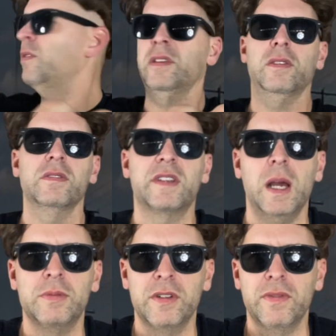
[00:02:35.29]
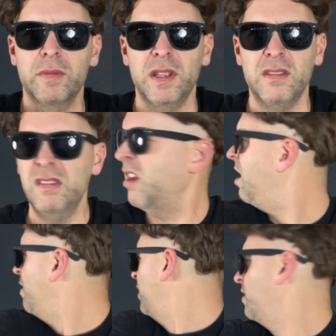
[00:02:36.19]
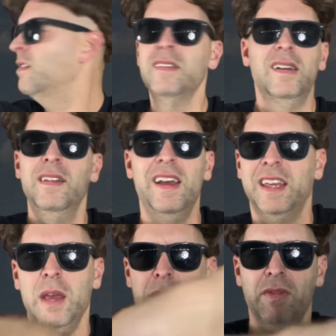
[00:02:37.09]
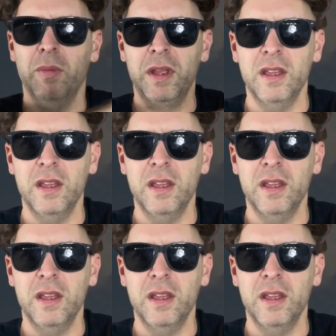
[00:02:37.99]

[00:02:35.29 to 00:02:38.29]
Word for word: think those cops are for me. No, that can't be for me.